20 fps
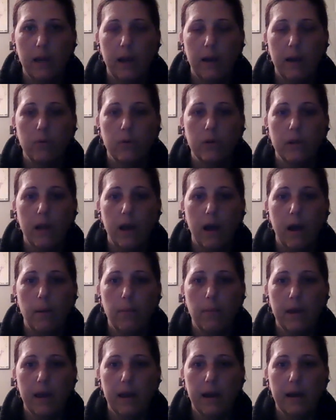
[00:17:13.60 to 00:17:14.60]
I will not
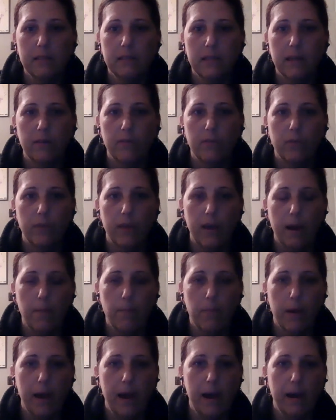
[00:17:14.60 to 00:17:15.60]
be asking for that
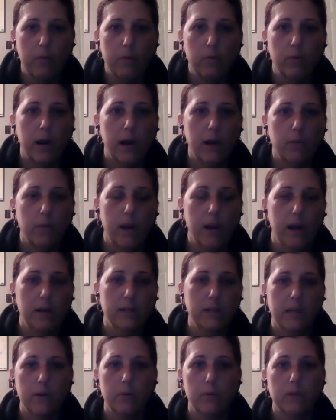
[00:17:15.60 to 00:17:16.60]
back. When I
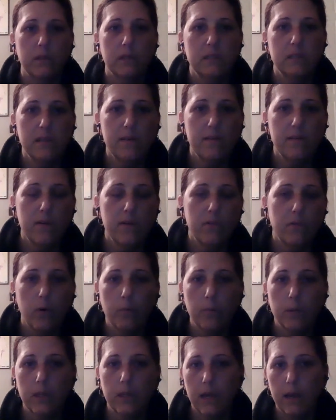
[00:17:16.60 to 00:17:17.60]
round, I want the CV
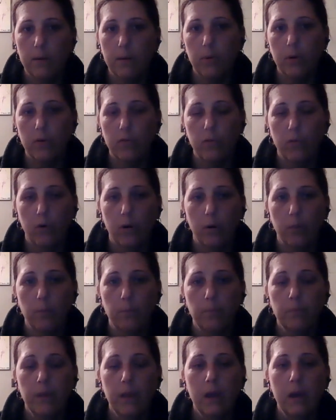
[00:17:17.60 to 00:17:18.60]
form and the handbook form.
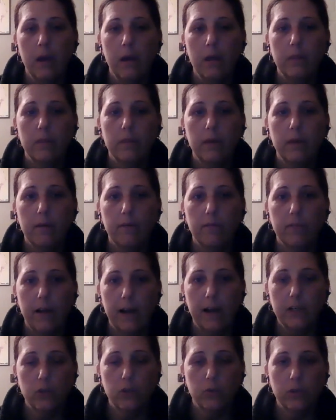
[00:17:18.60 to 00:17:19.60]
The
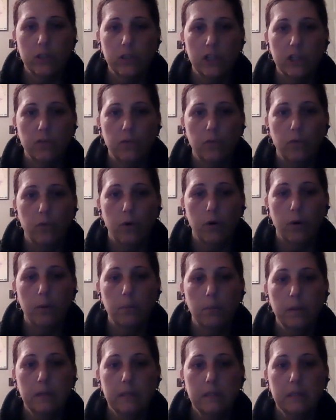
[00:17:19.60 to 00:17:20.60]
flash orientation
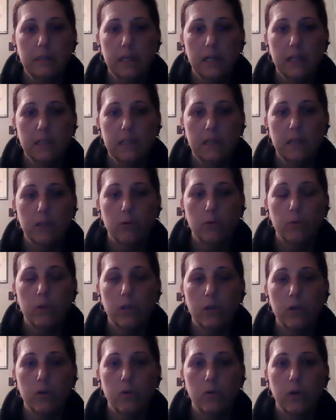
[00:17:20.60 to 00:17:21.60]
form stays either with
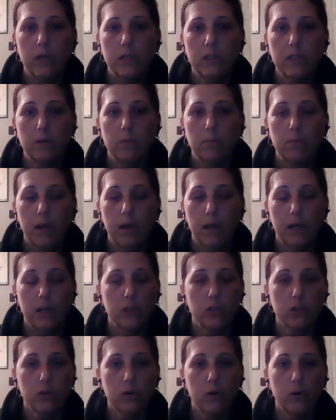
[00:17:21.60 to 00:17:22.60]
the unit
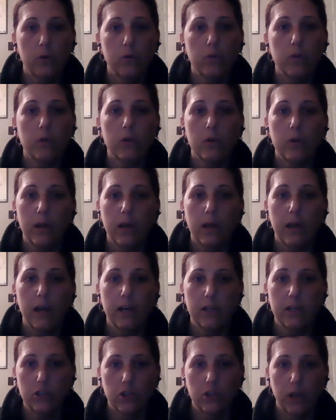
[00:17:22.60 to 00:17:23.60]
manager or the unit
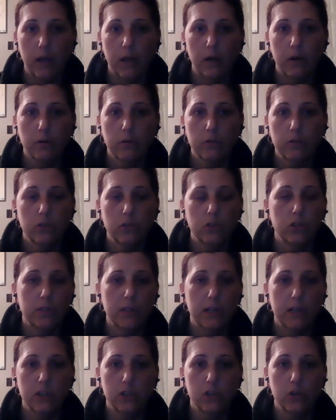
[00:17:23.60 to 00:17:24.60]
educator. So just
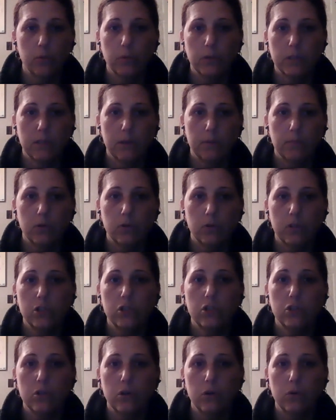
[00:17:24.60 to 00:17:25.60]
ask your preceptor, they
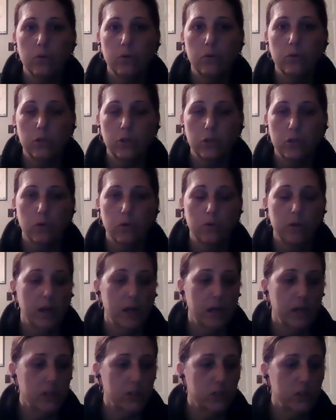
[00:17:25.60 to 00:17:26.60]
should know who to turn
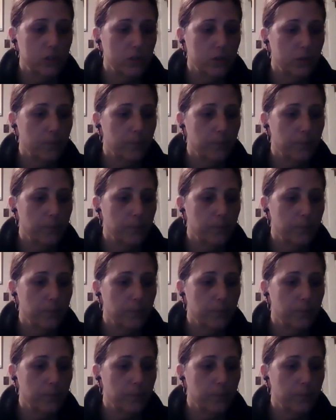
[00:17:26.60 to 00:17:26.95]
that into.